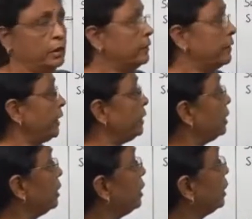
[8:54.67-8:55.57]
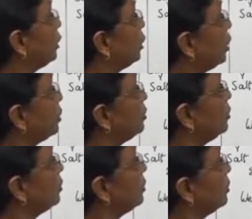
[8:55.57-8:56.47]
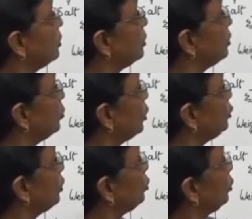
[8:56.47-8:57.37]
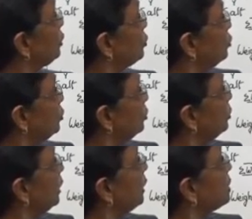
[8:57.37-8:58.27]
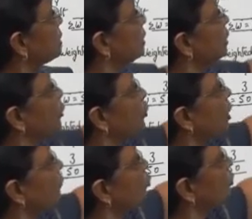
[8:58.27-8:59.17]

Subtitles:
Right? Now what you are going to do is you have to